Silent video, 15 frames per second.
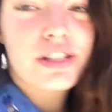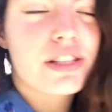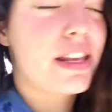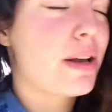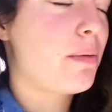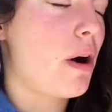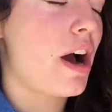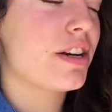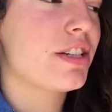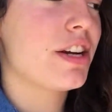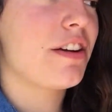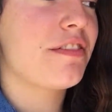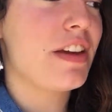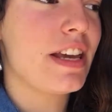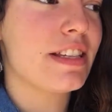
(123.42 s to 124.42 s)
just like
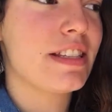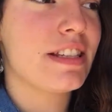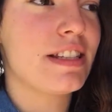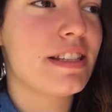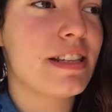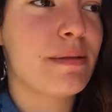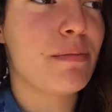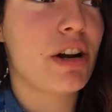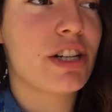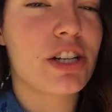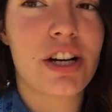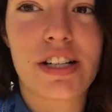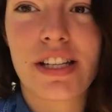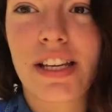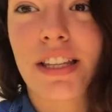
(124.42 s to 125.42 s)
washing our faces and
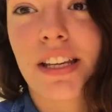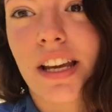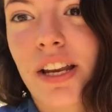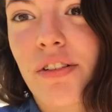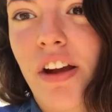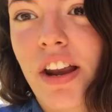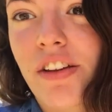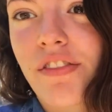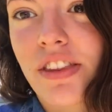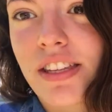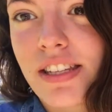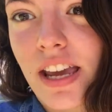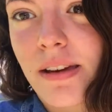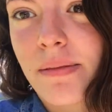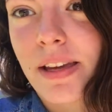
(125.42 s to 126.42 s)
brushing our teeth and getting ready for
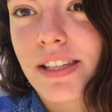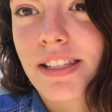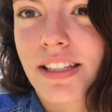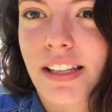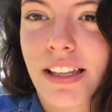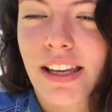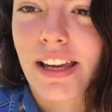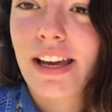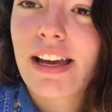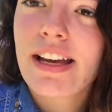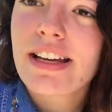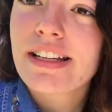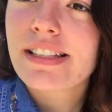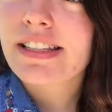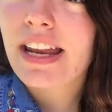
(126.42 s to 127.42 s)
the day basically.
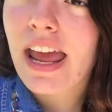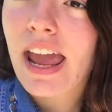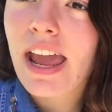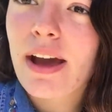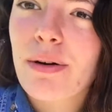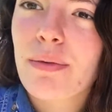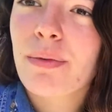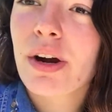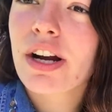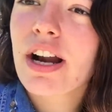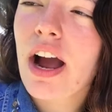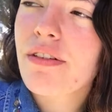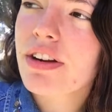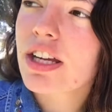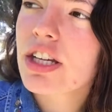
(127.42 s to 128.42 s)
Today, we're
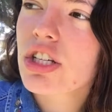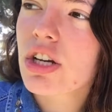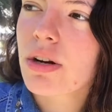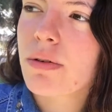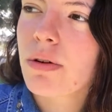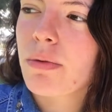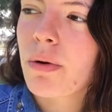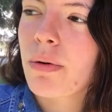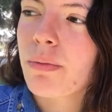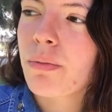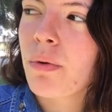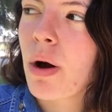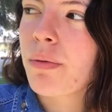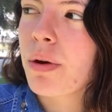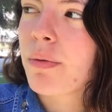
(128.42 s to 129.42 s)
not really sure
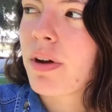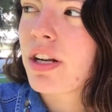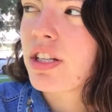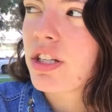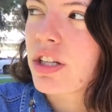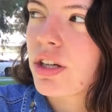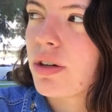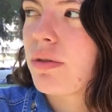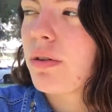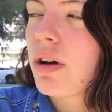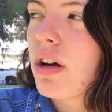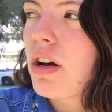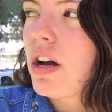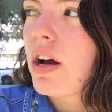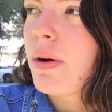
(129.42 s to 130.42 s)
what we wanna do.
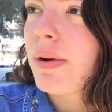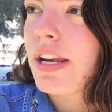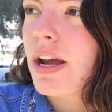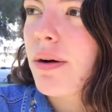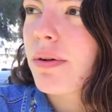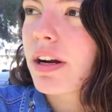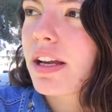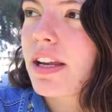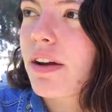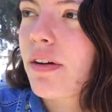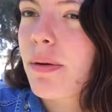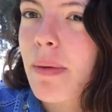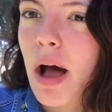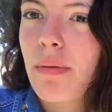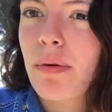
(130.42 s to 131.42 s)
We know we're gonna
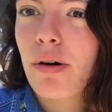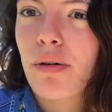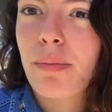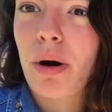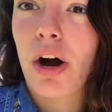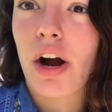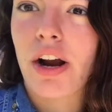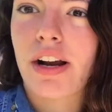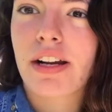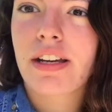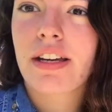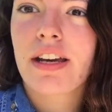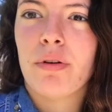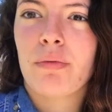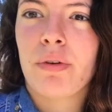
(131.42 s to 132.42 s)
go to Balboa
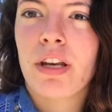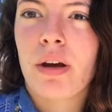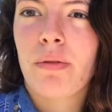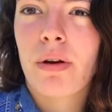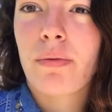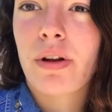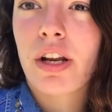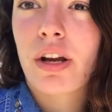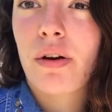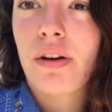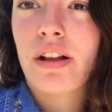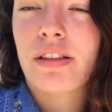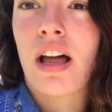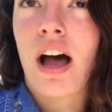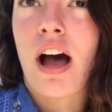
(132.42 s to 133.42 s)
Park. We know we wanna go
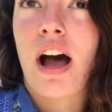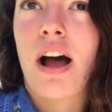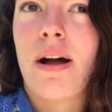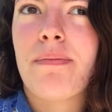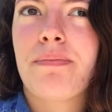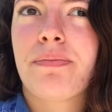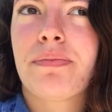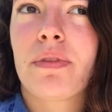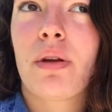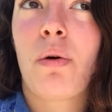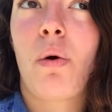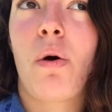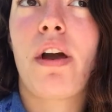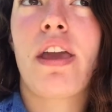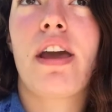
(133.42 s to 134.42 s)
to La
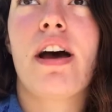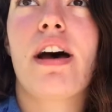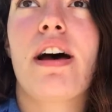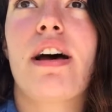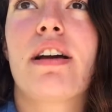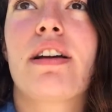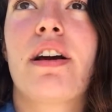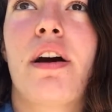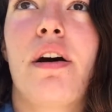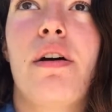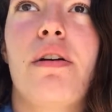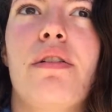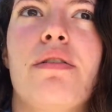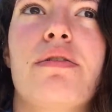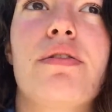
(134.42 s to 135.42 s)
Jolla
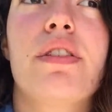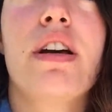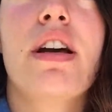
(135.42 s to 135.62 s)
Cove.